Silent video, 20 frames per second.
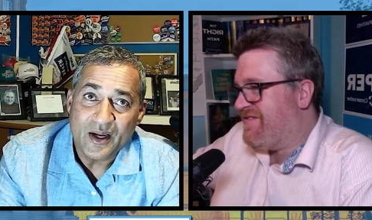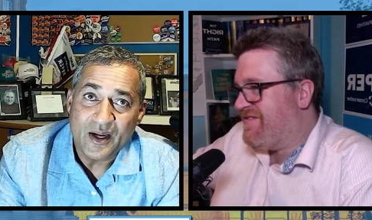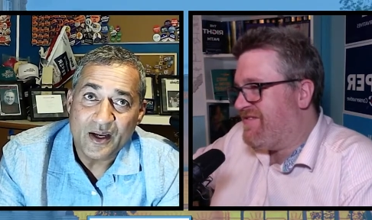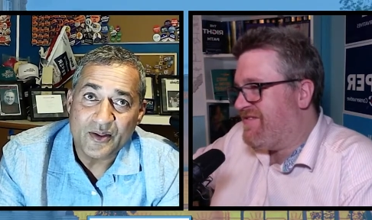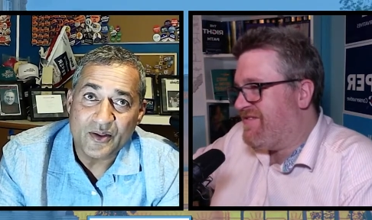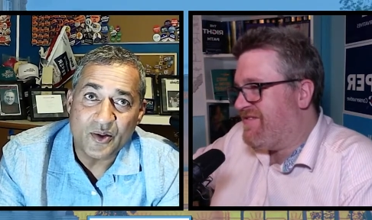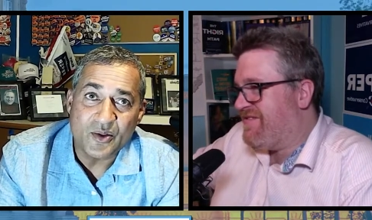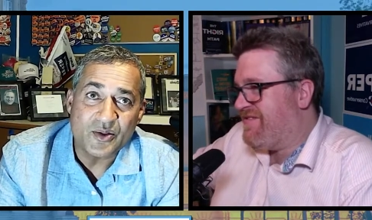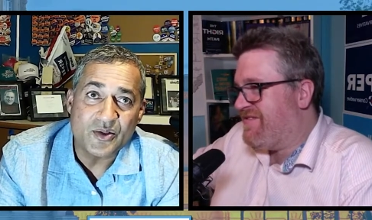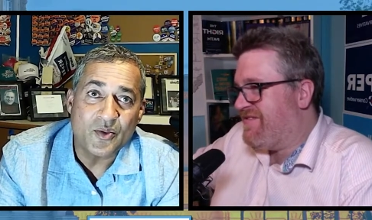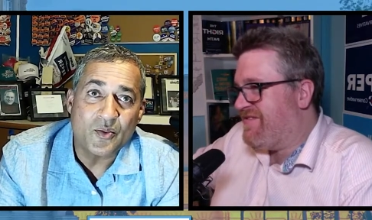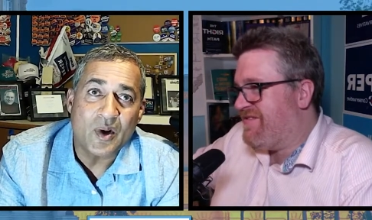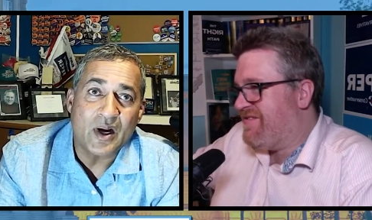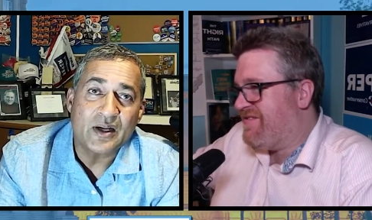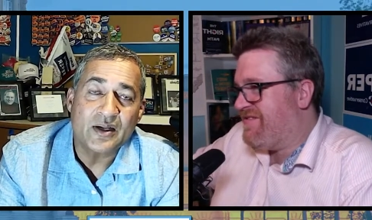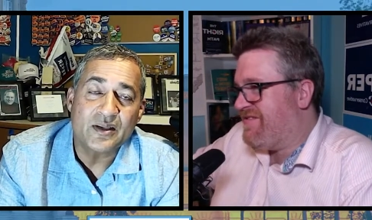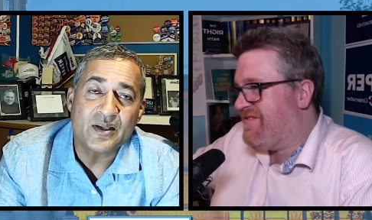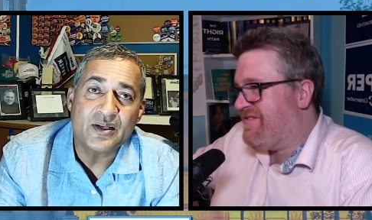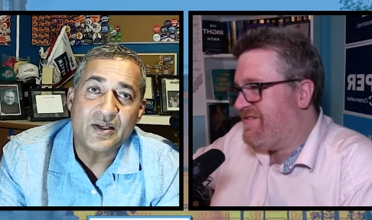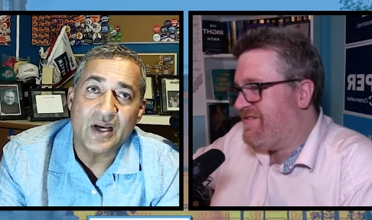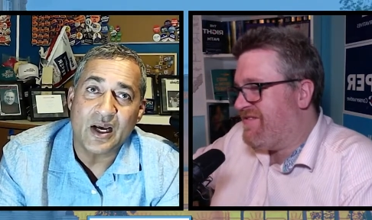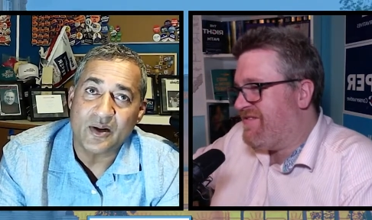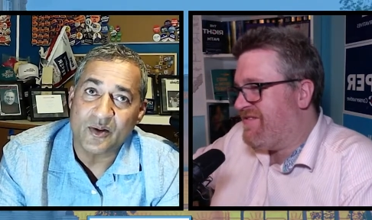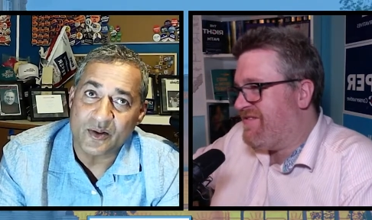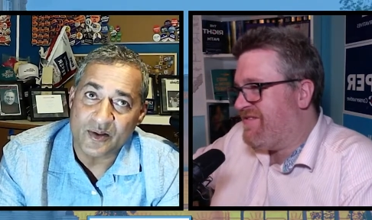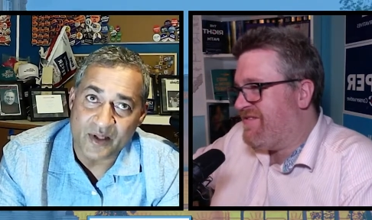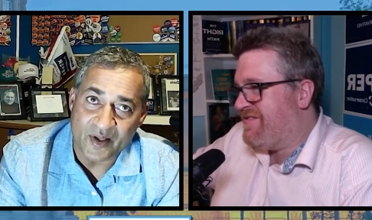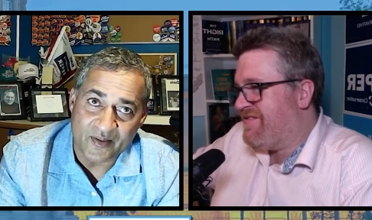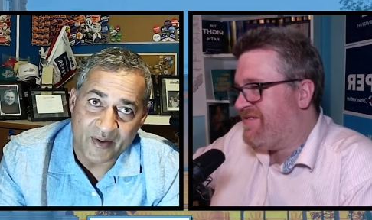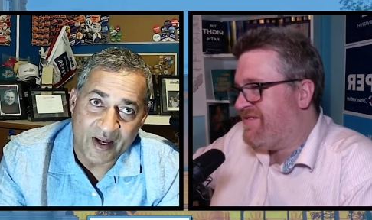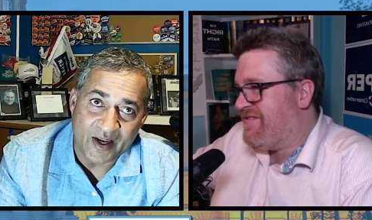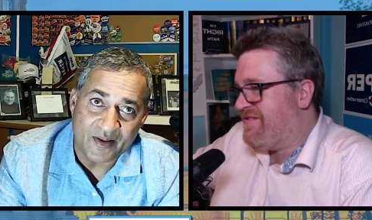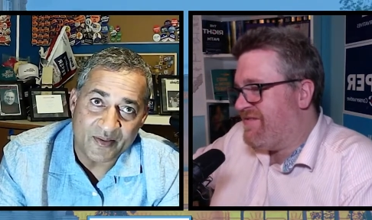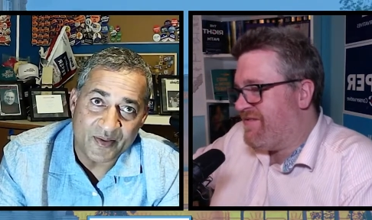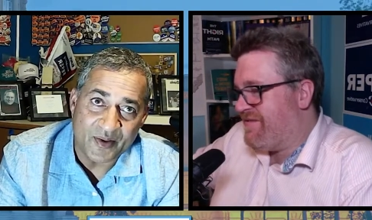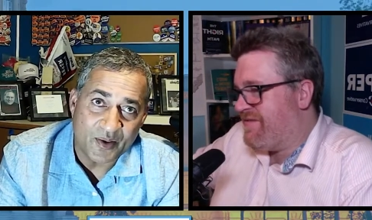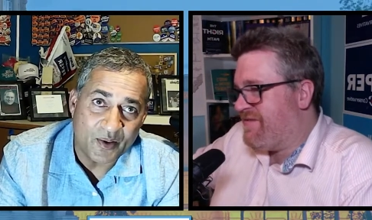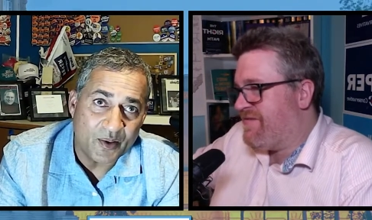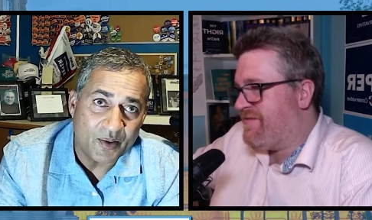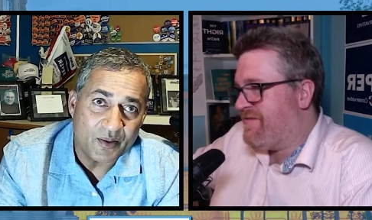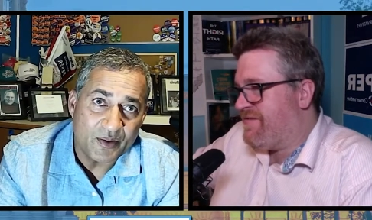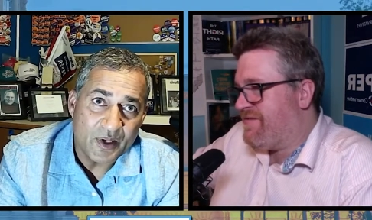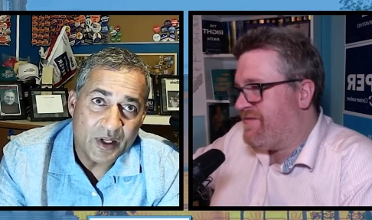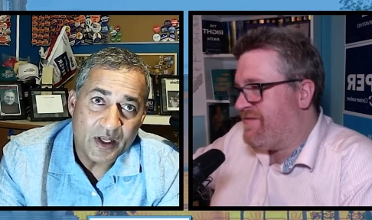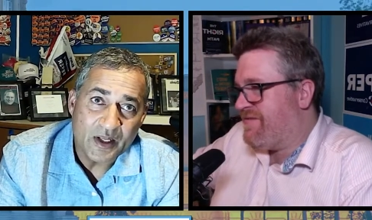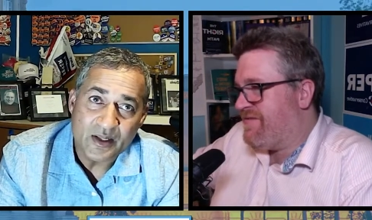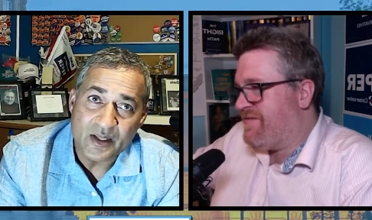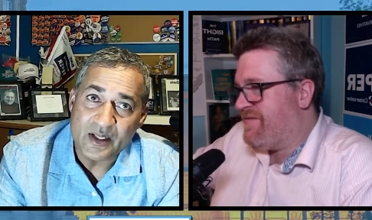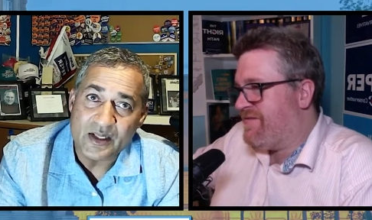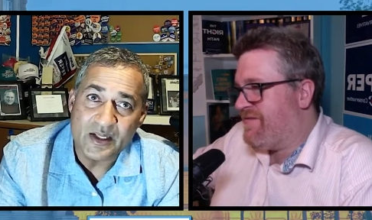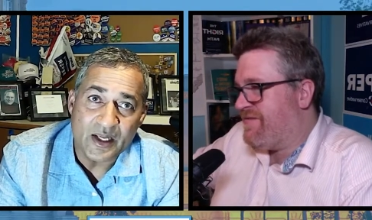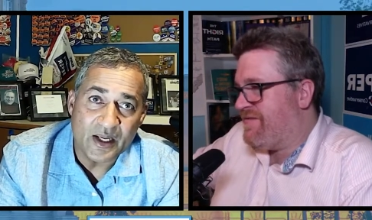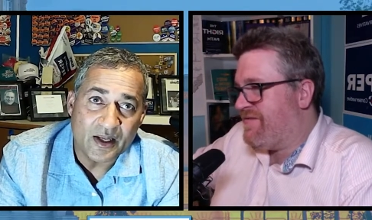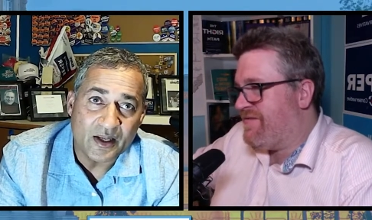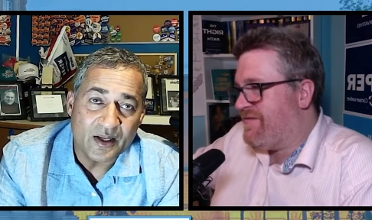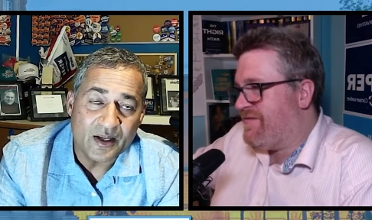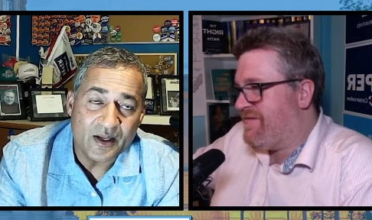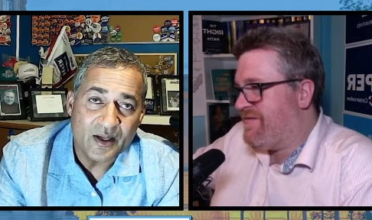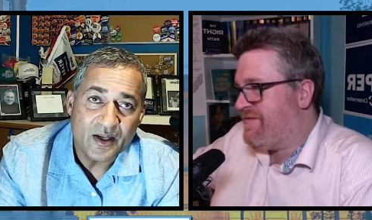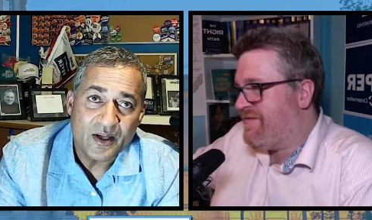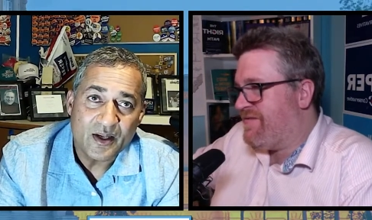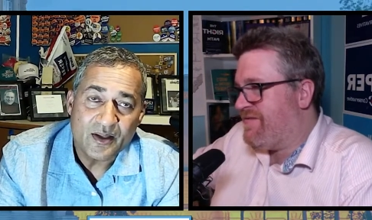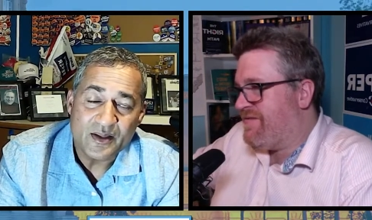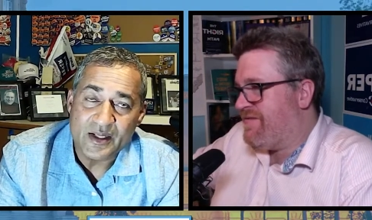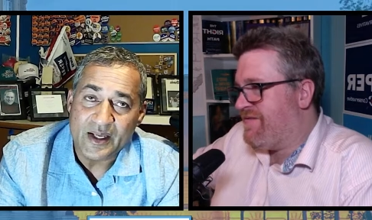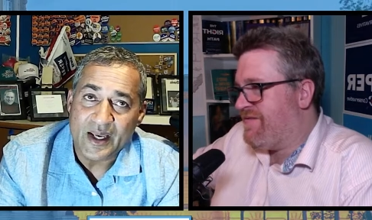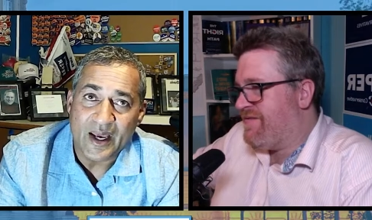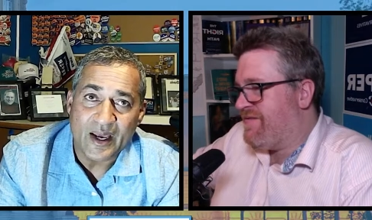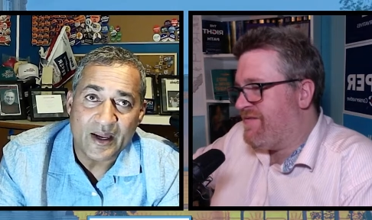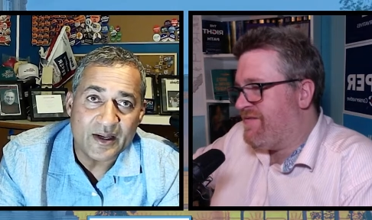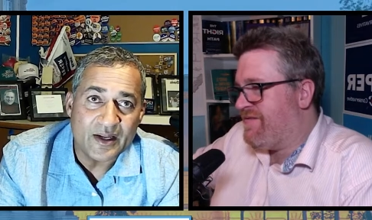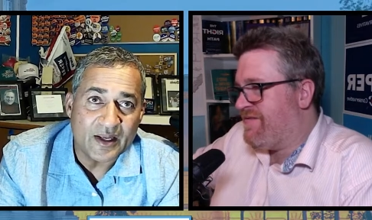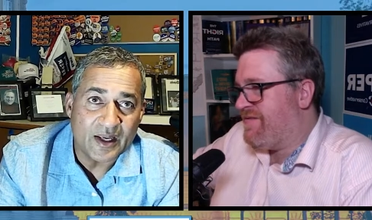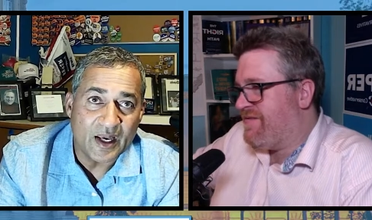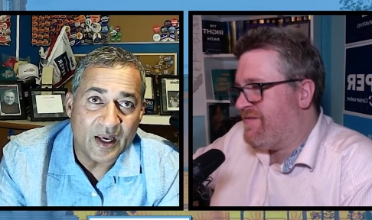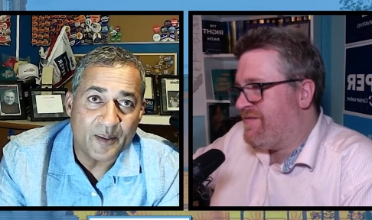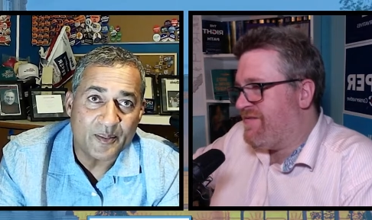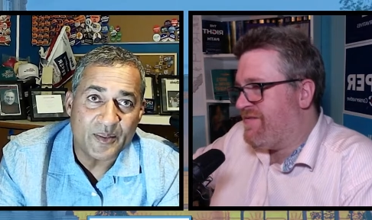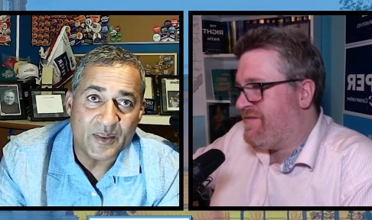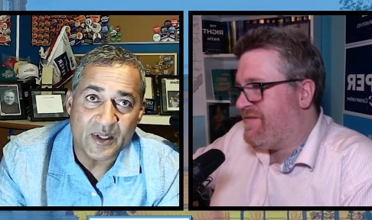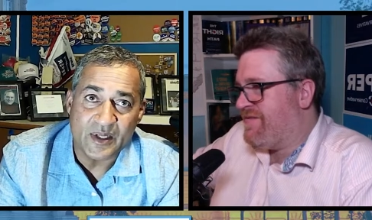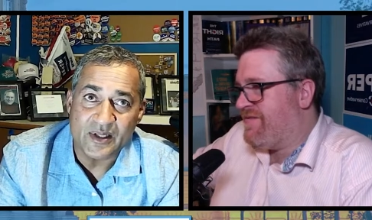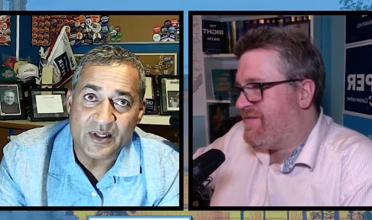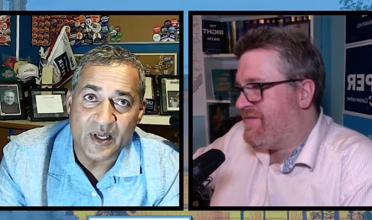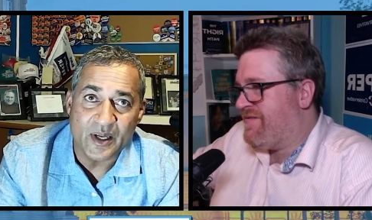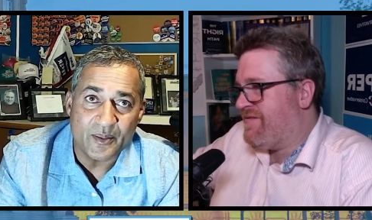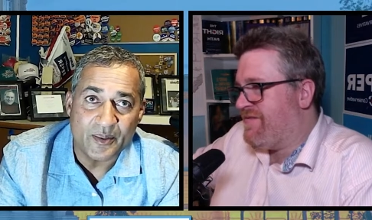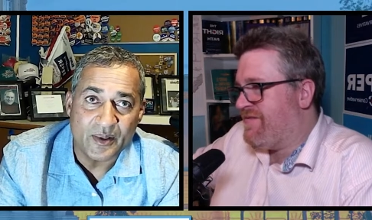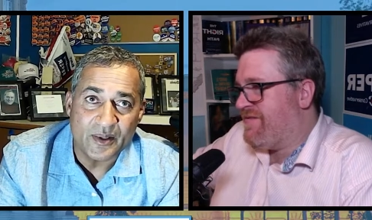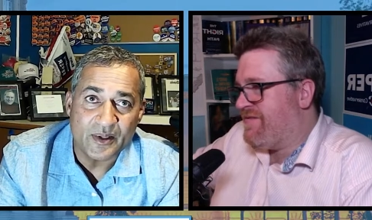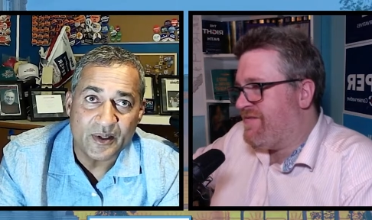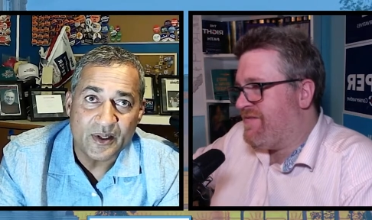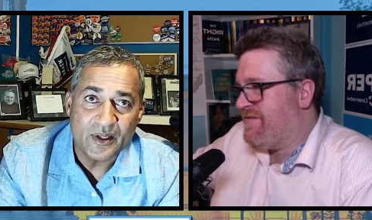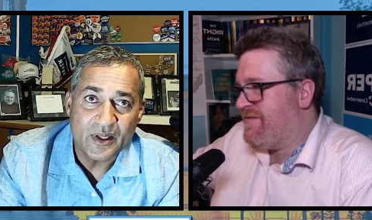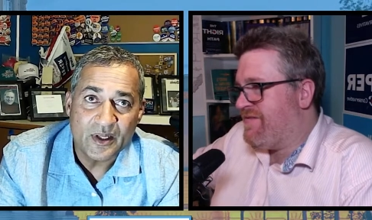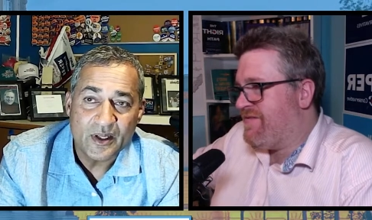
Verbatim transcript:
Speaker 1: and those who walk in the shadows of life, you know, the sick, the handicapped, the disabled.